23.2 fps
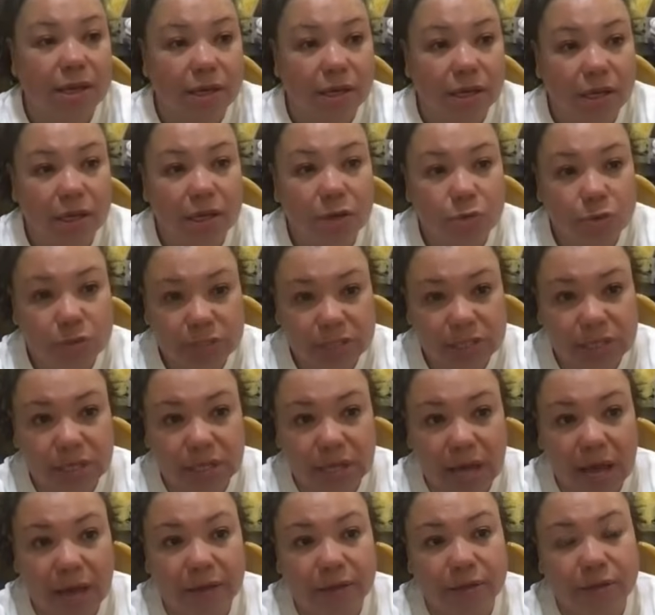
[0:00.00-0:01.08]
it was a
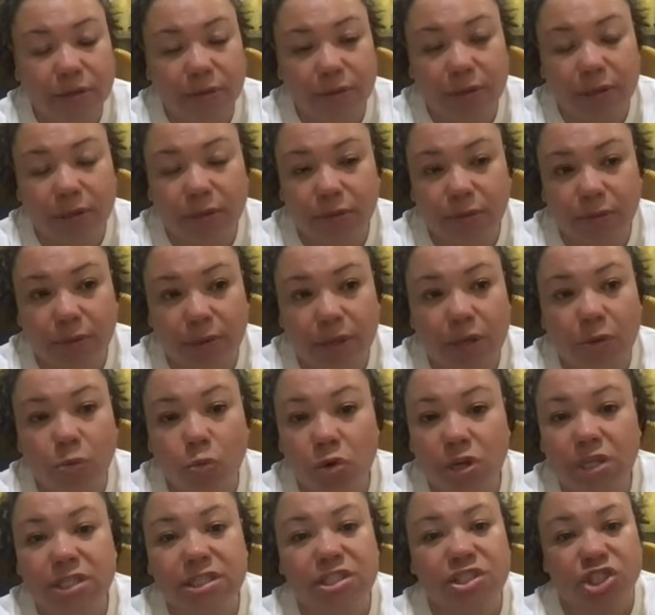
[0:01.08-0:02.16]
lot. It
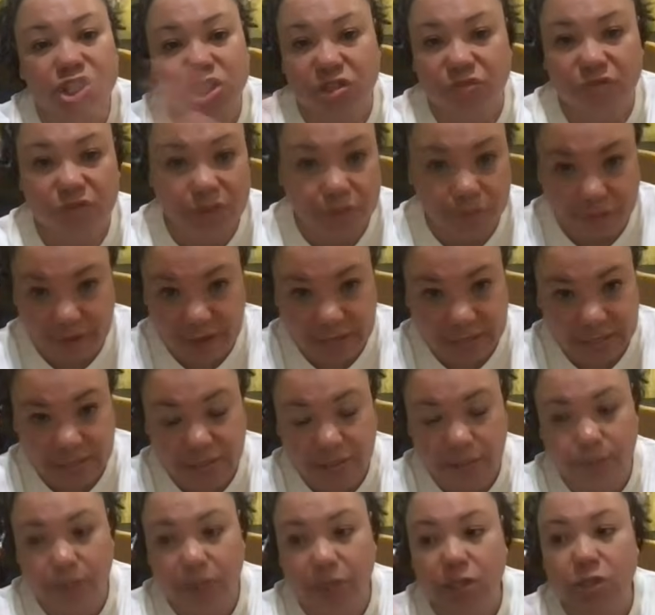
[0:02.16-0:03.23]
wasn't just for the vaccine,
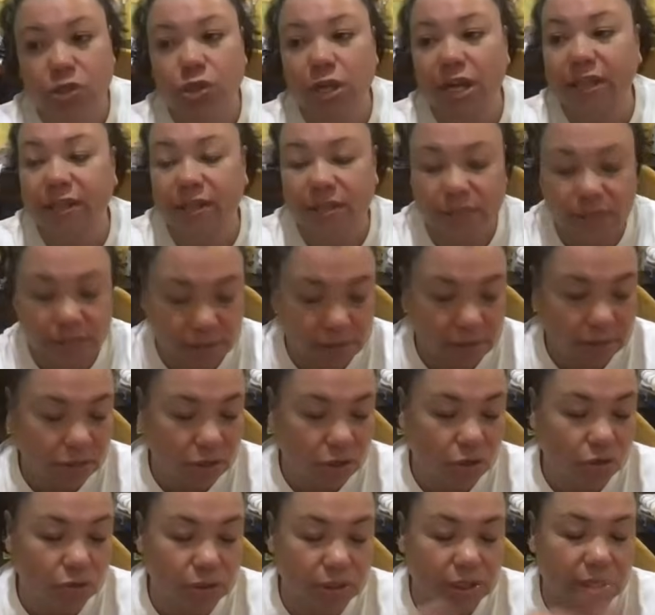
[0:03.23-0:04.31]
because at this,
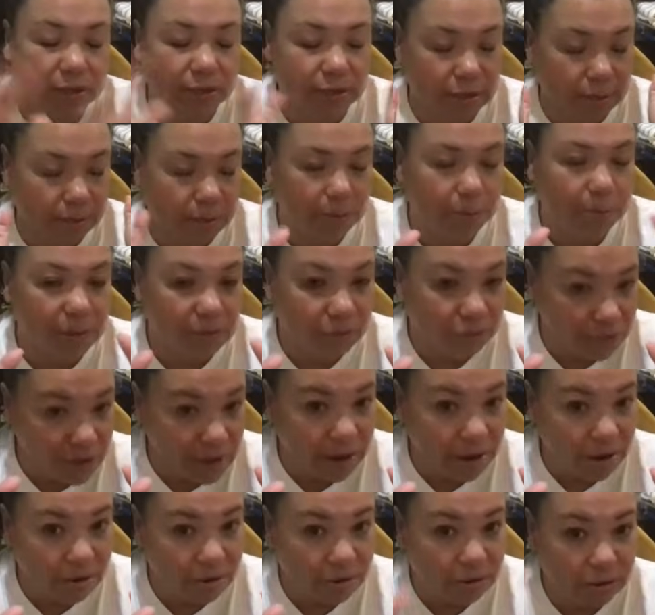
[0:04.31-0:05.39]
let me be
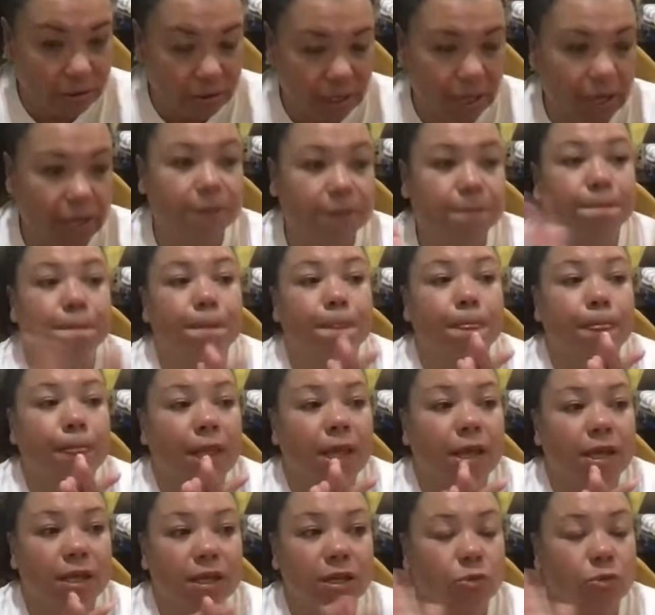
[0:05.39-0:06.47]
fair, okay?
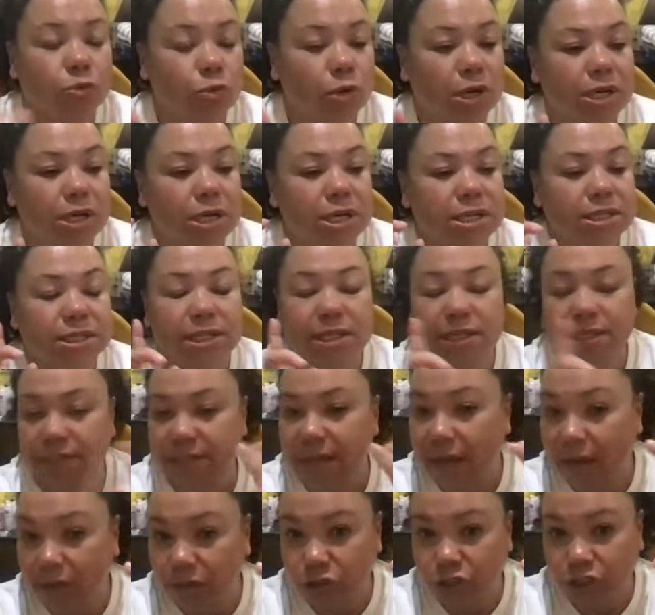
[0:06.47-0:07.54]
It was his
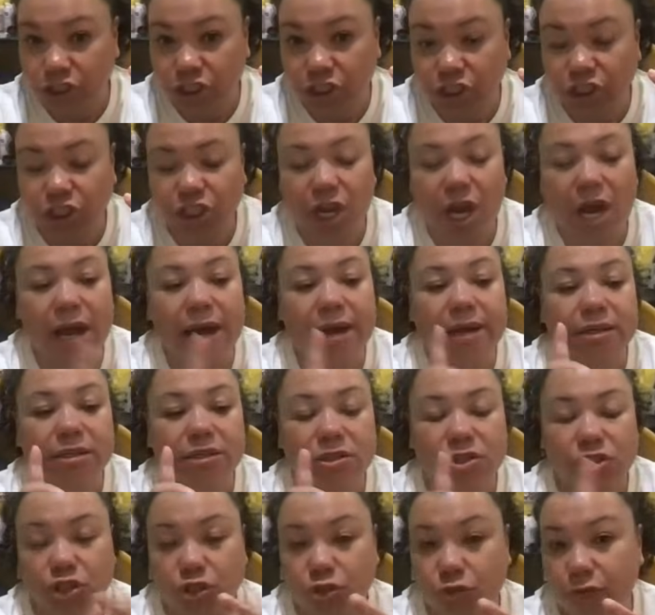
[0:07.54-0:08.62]
allergy shot,
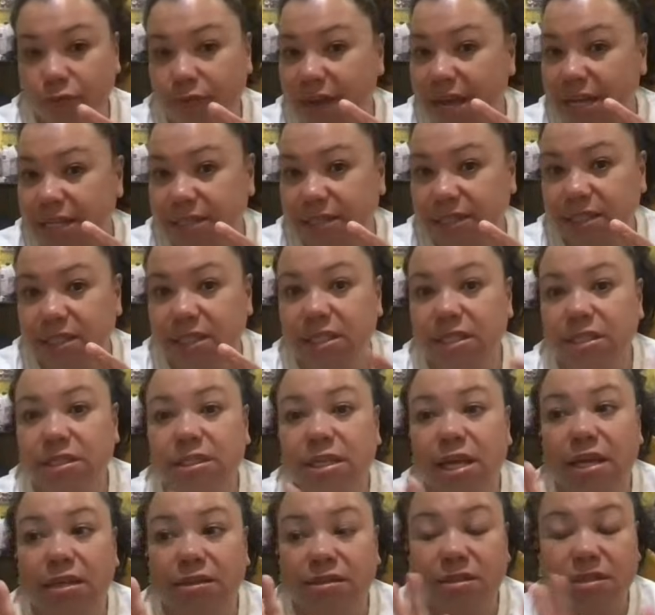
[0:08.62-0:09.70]
2 vaccines,
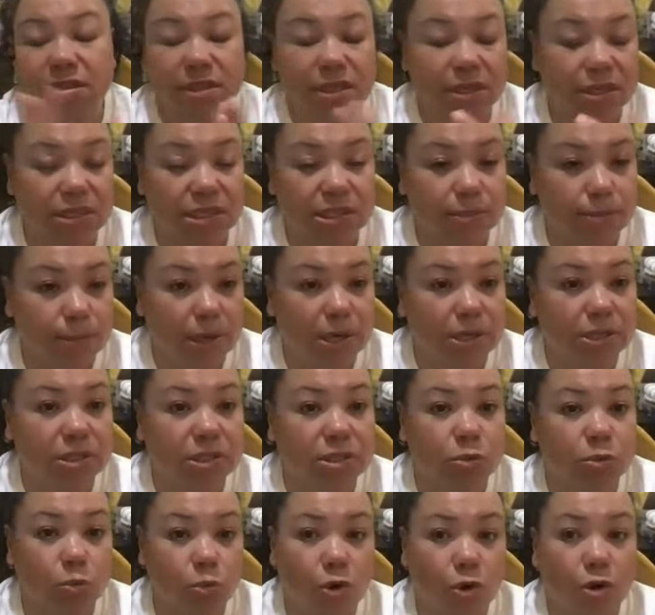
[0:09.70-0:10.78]
and 6 months
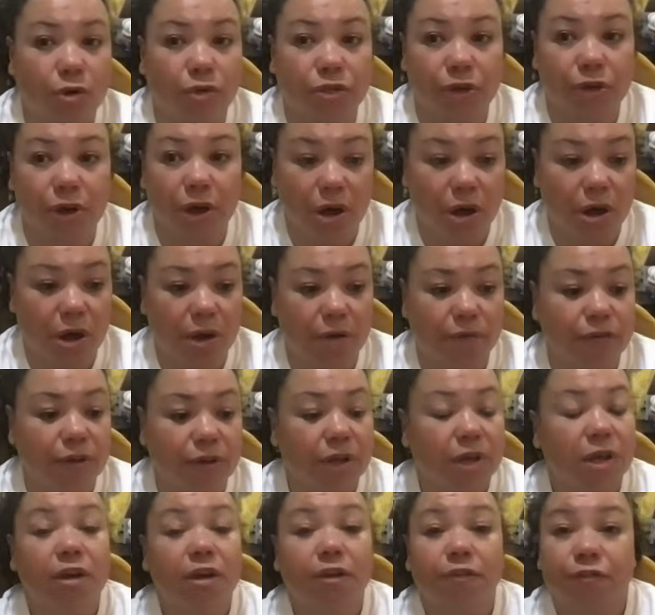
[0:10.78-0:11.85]
worth of
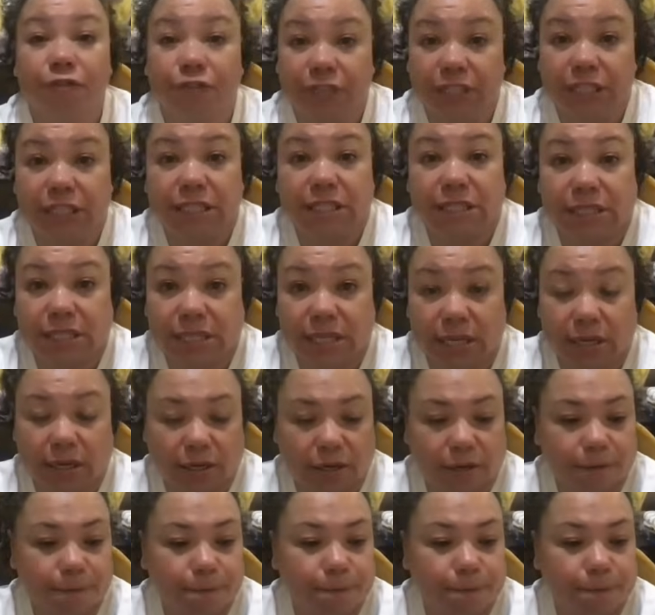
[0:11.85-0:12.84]
flea and tick